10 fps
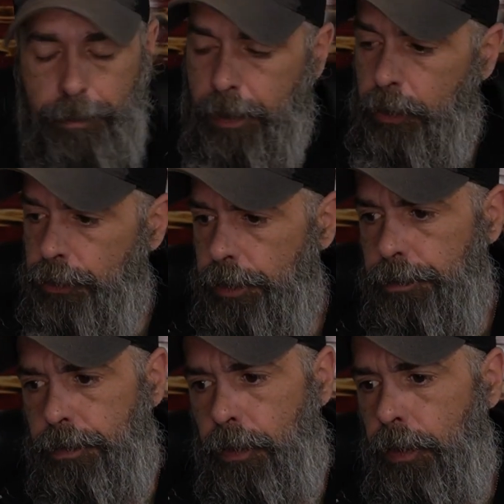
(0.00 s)
I've been using them
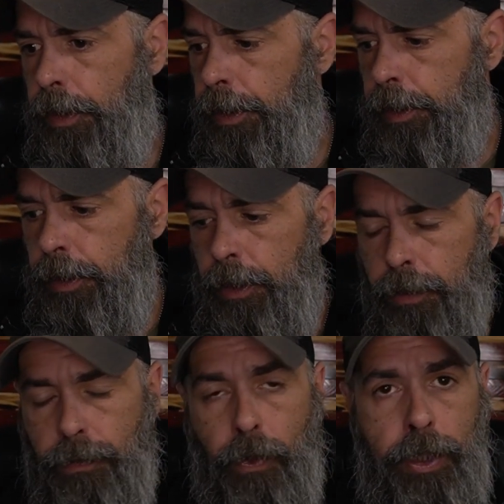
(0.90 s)
for
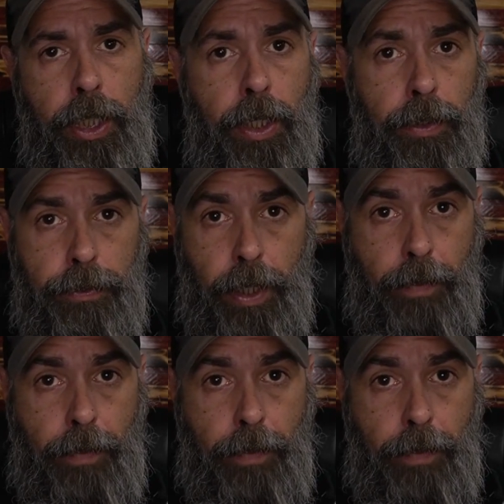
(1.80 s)
years,